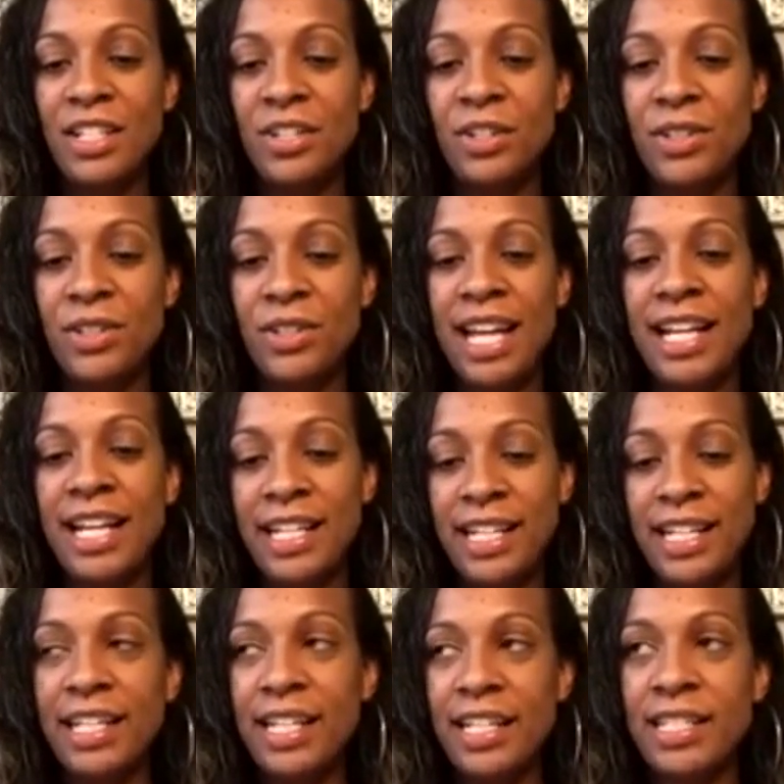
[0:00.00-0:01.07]
taking
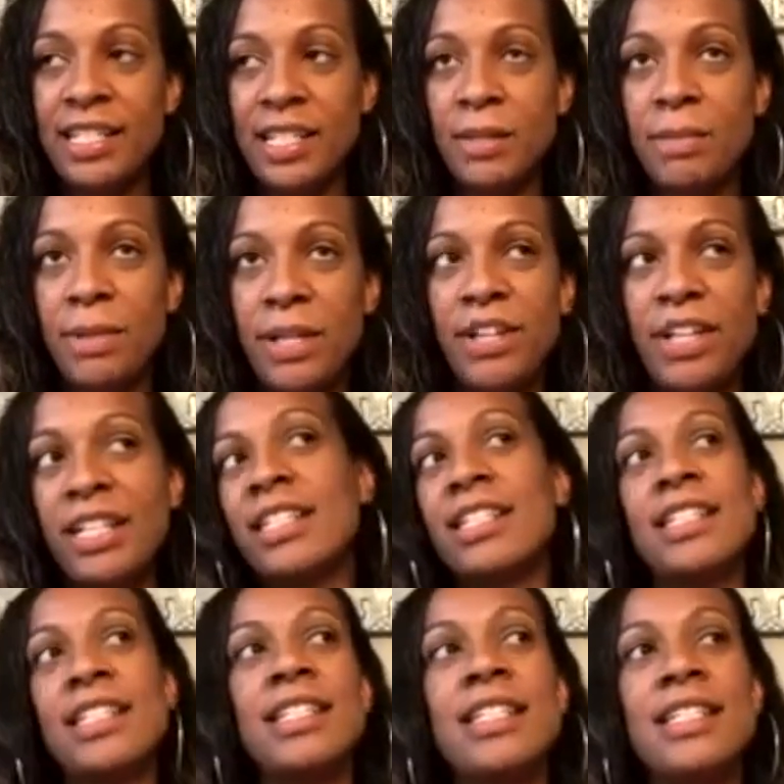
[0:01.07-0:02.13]
his experiences
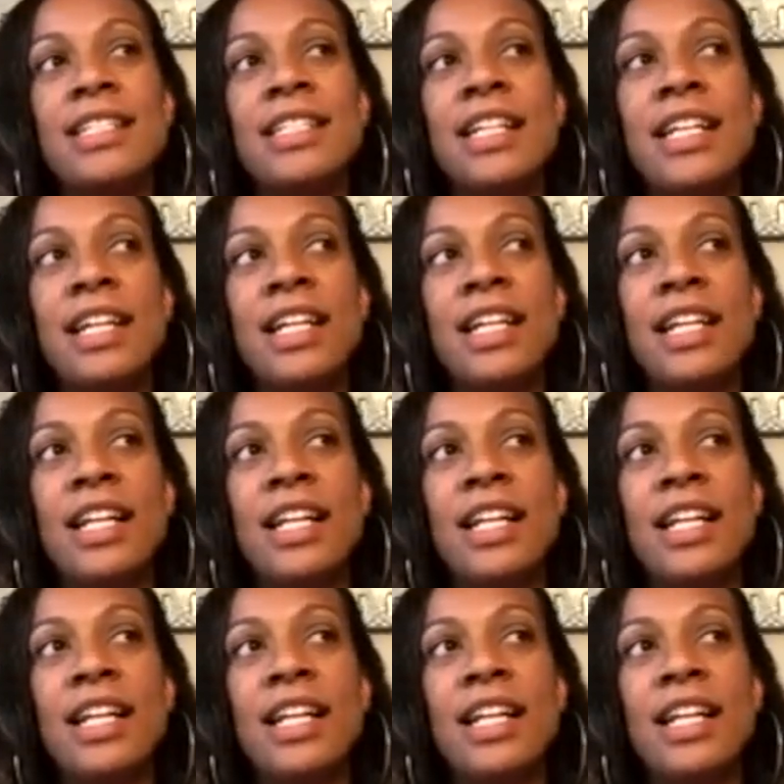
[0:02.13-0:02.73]
and